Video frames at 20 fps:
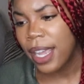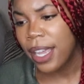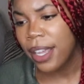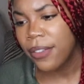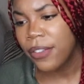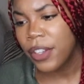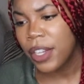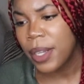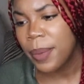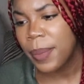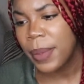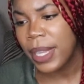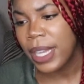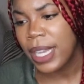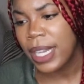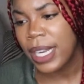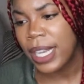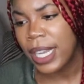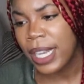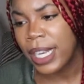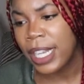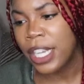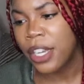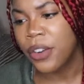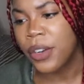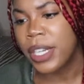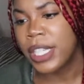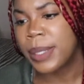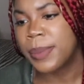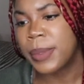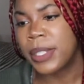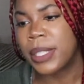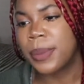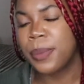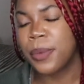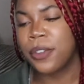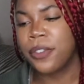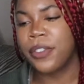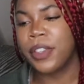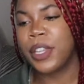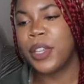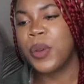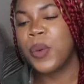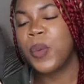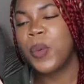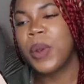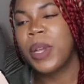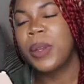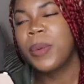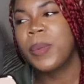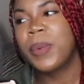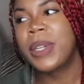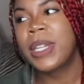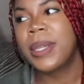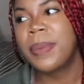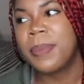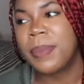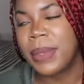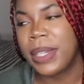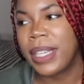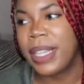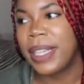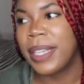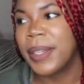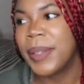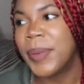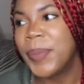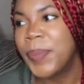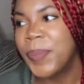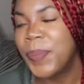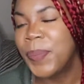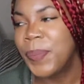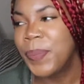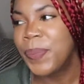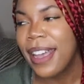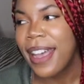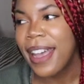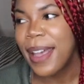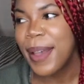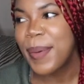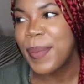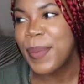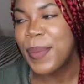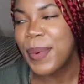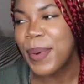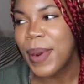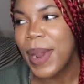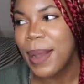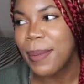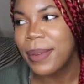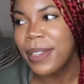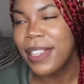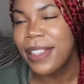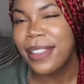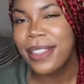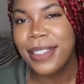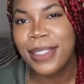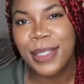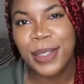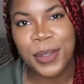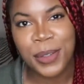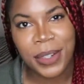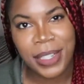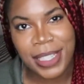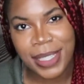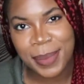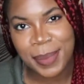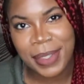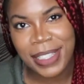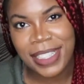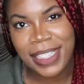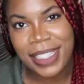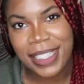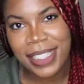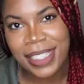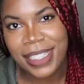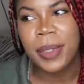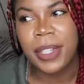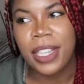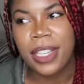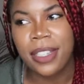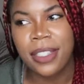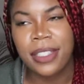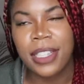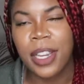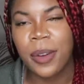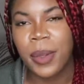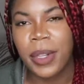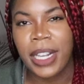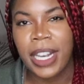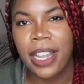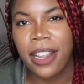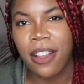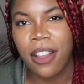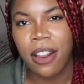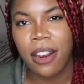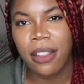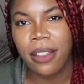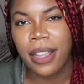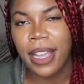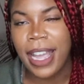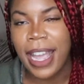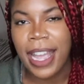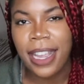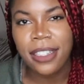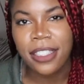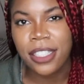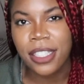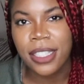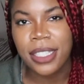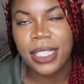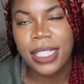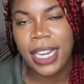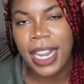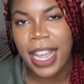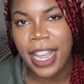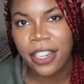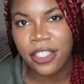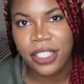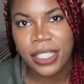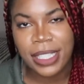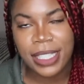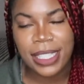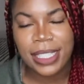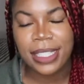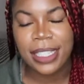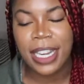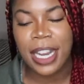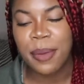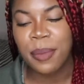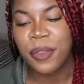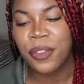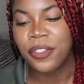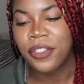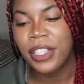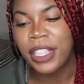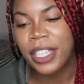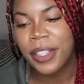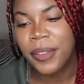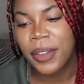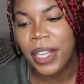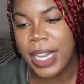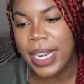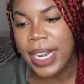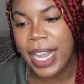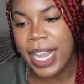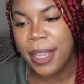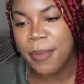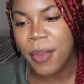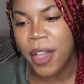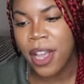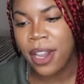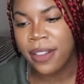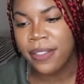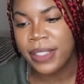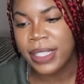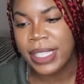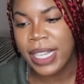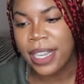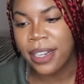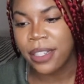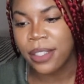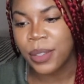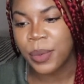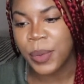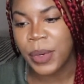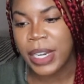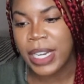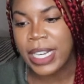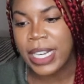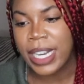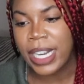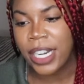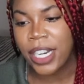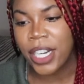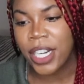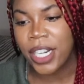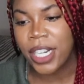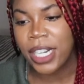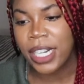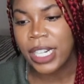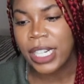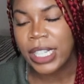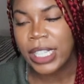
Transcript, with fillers: If you could be in any Christmas movie, what would it be? probably this Christmas because I really like all of the actors and the actresses in that movie. Name all of Santa's reindeer.